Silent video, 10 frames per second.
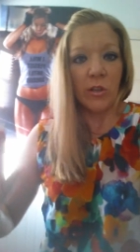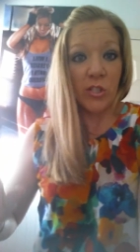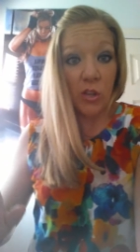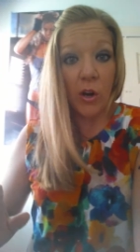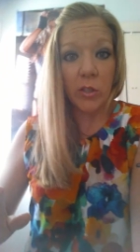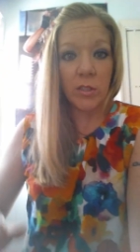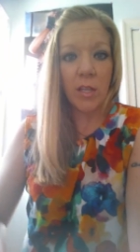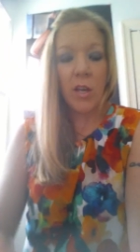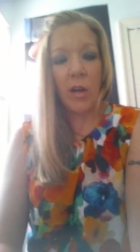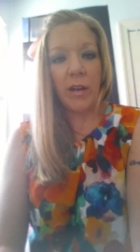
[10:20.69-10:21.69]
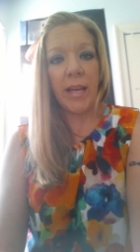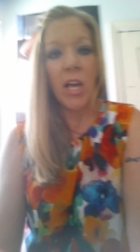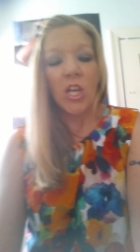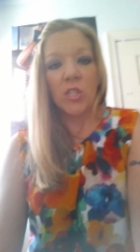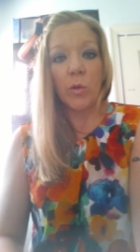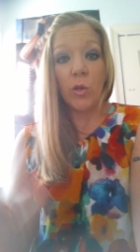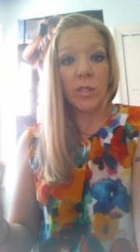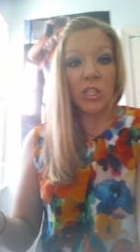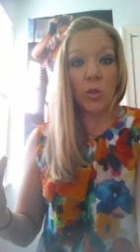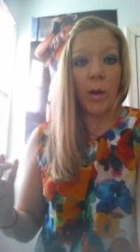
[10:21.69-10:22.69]
You're startled. All right. So when you
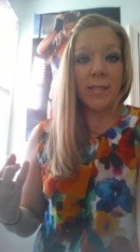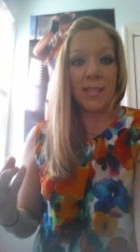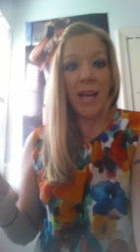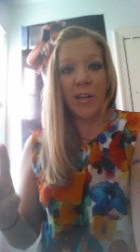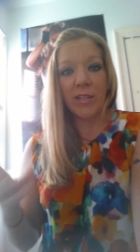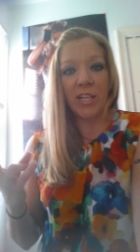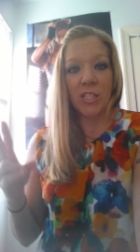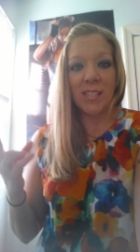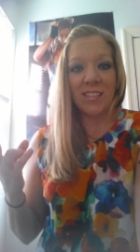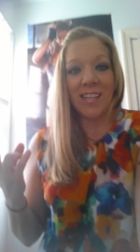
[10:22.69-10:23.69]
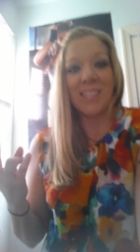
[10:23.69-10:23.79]
only eat twice a day, your digestive